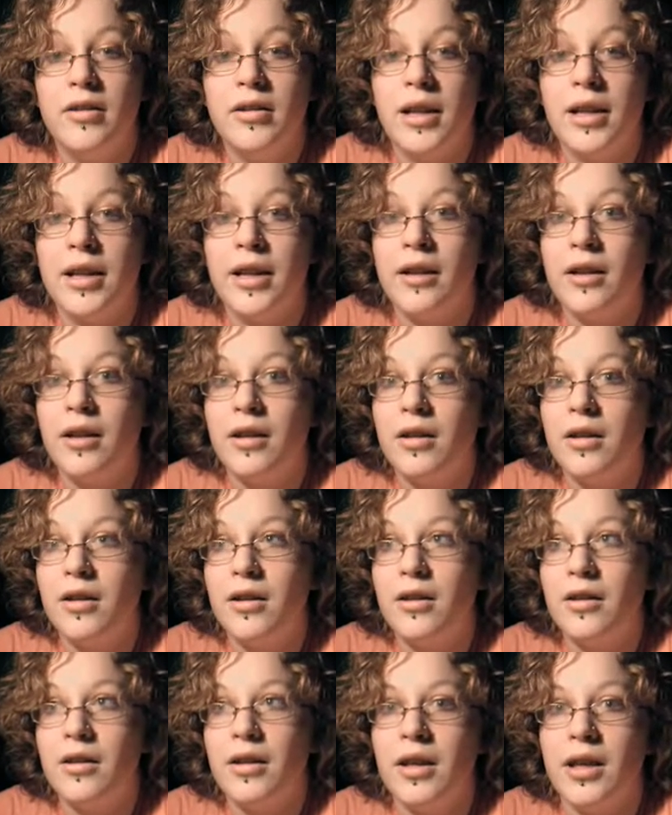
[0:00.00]
Like,
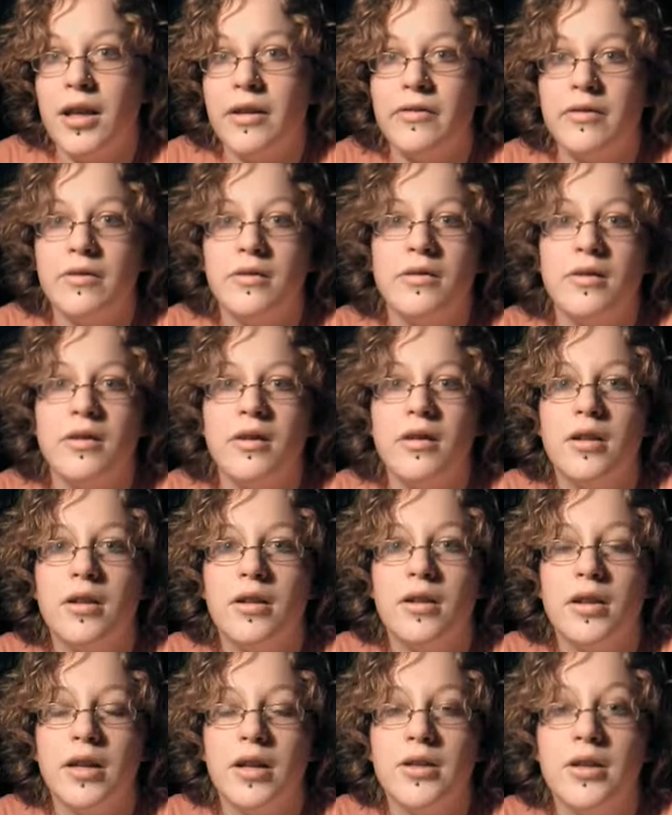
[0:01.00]
even,
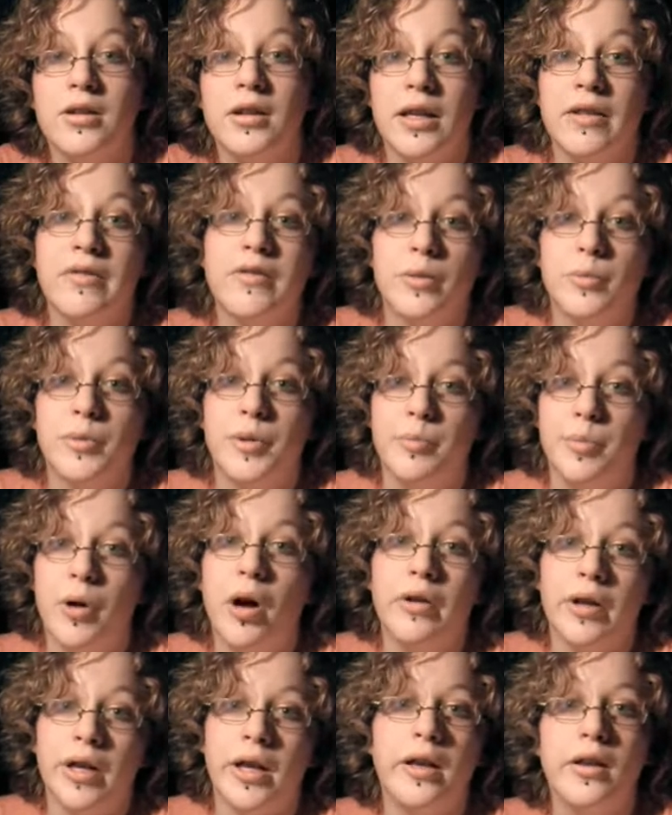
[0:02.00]
can you lift up the
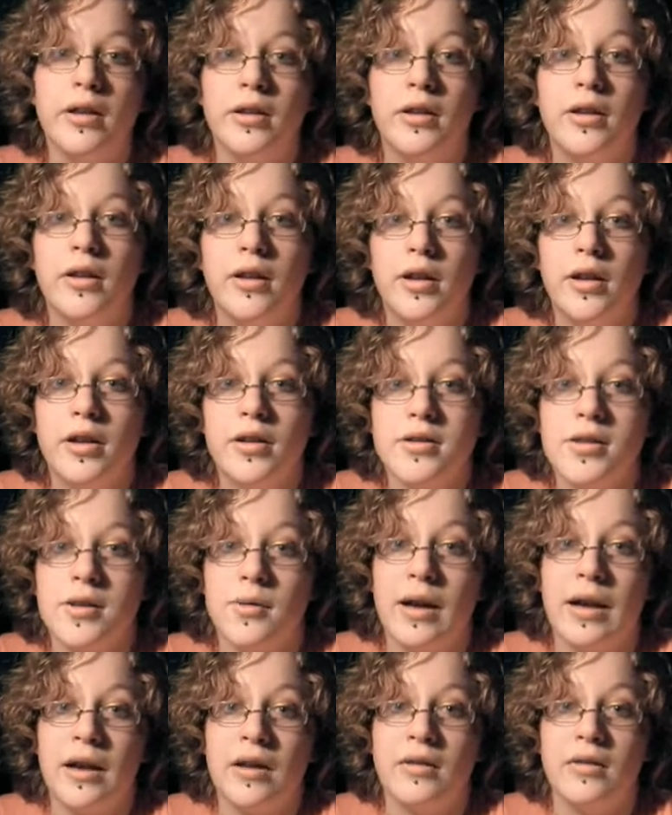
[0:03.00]
bonnet
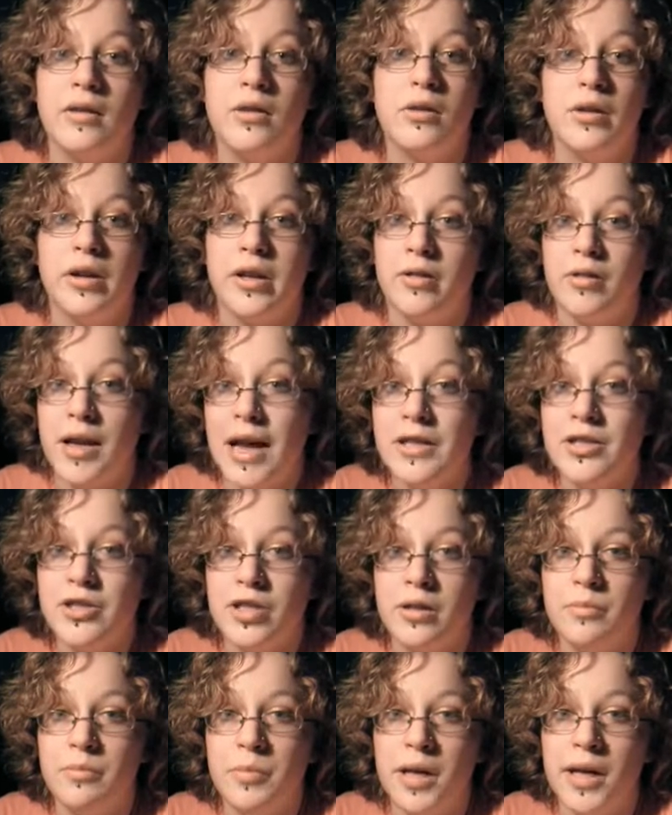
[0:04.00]
so I can look at your
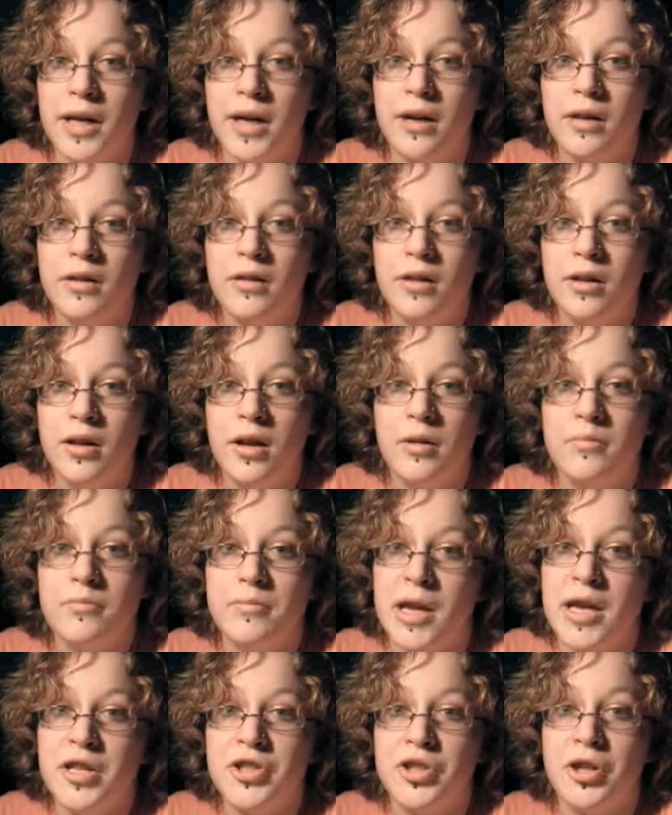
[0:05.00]
engine bay
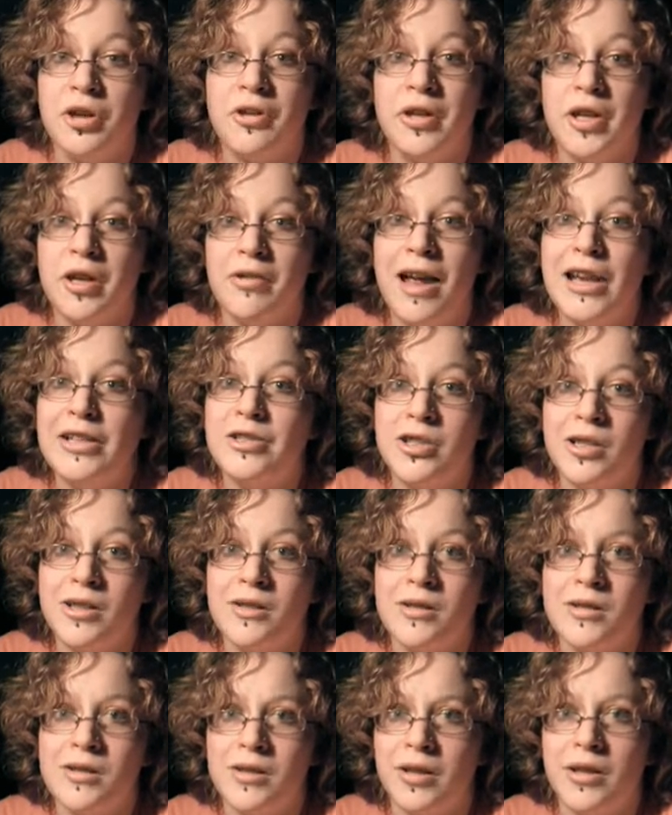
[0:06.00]
and make sure that your
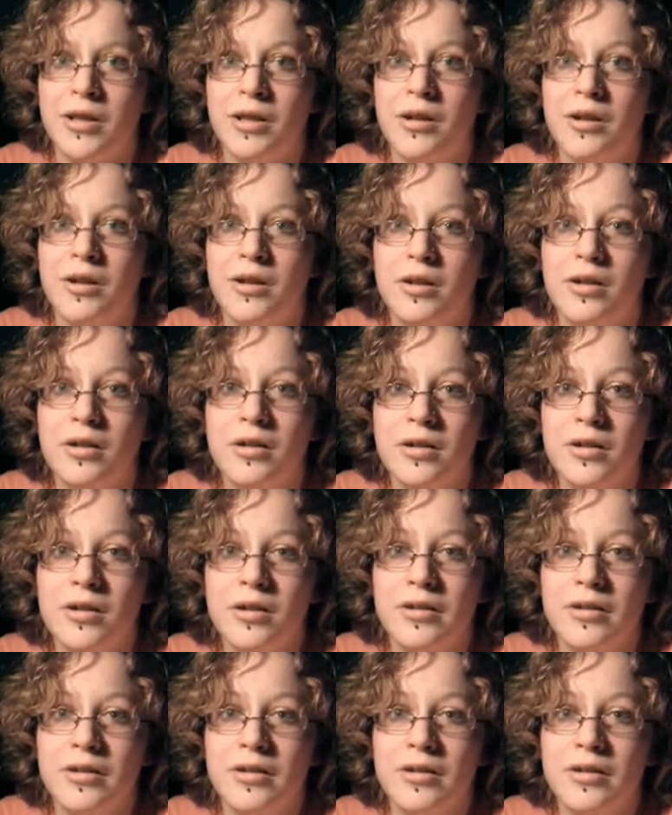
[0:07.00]
engine's secure,